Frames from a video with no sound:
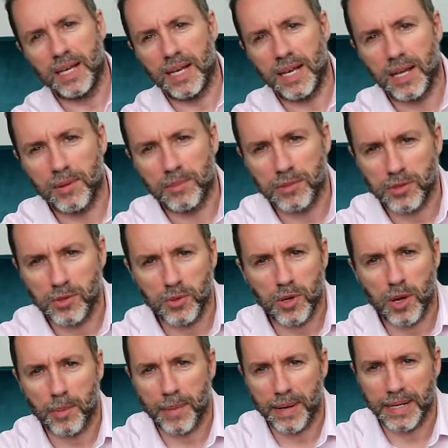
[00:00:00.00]
It's all
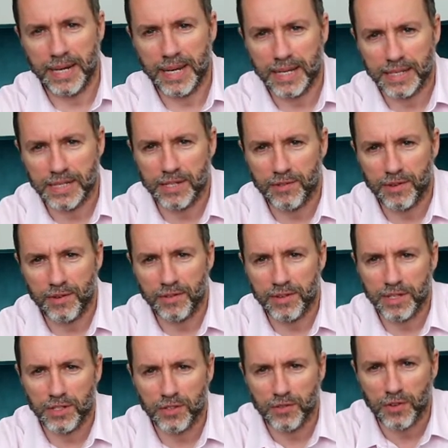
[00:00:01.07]
come back negative,
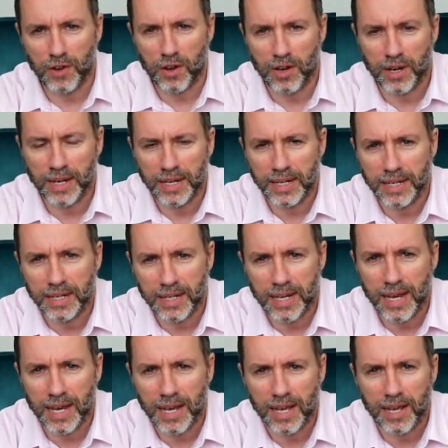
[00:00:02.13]
everything's fine,
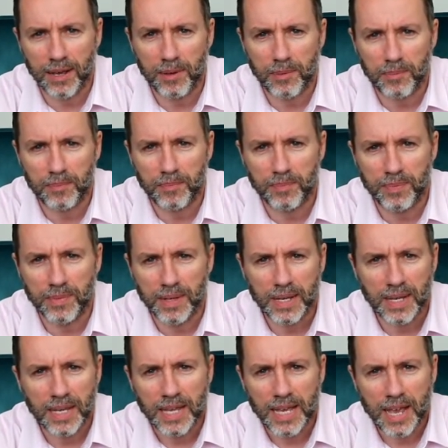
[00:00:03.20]

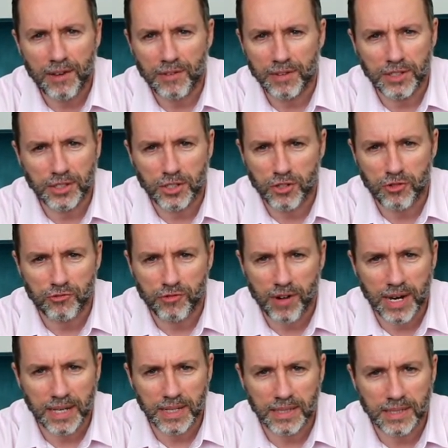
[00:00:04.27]
everything's
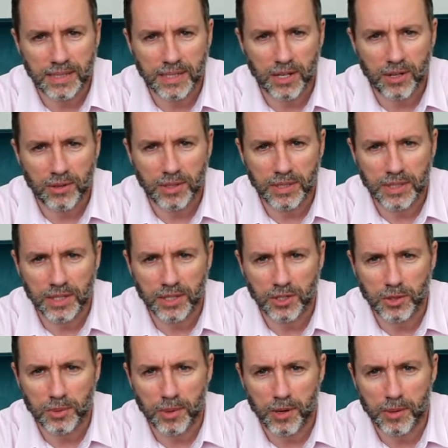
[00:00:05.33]
great, so there's nothing
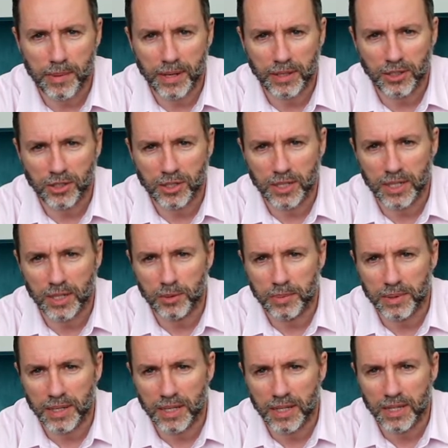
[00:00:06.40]
to worry about, just a little
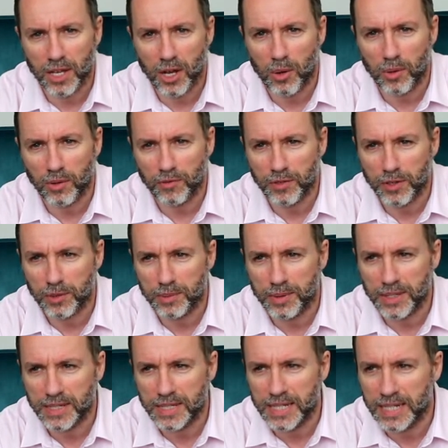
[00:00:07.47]
bit low on
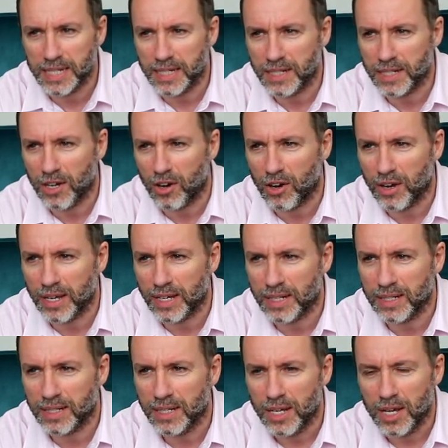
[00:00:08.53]
vitamin D and
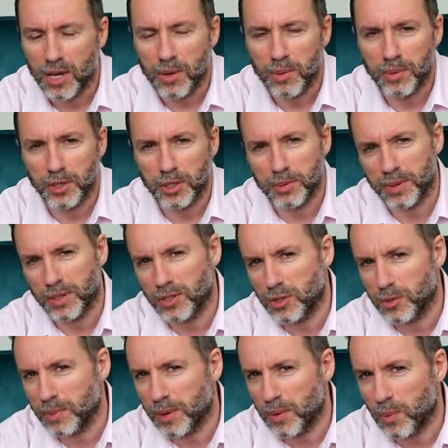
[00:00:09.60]
iron, which makes you
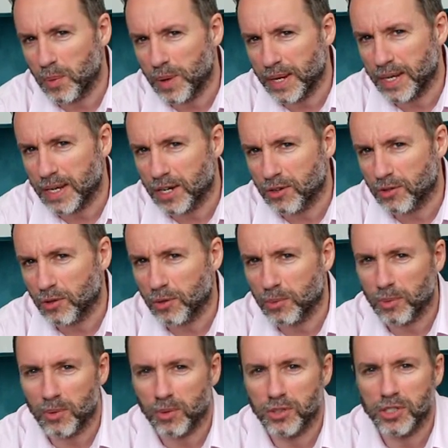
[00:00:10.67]
a bit weaker or
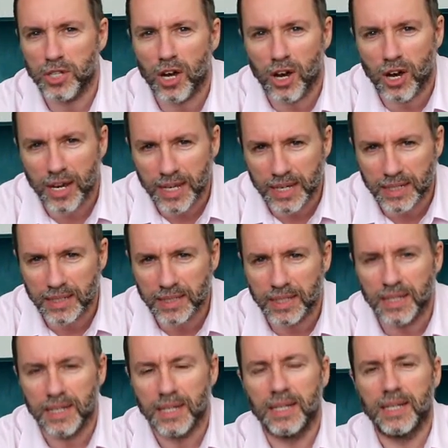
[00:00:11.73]
more tired,
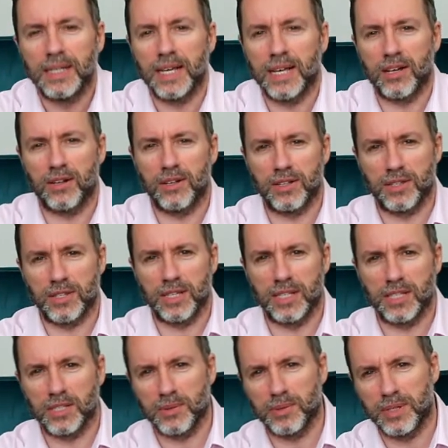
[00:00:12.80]
that kind of thing.
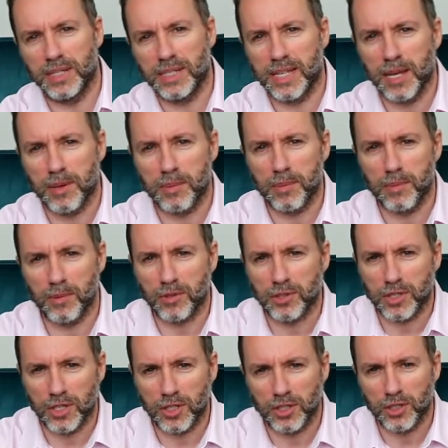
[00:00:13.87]
So I need to get a bit more
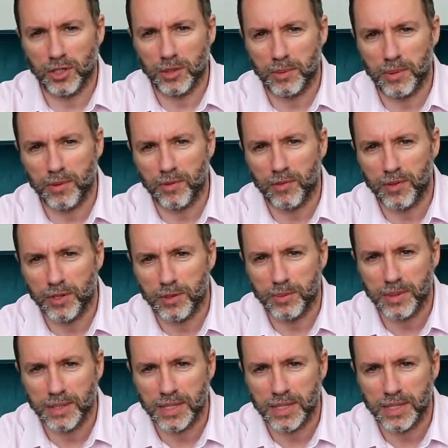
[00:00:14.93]
sunshine, a bit more vitamin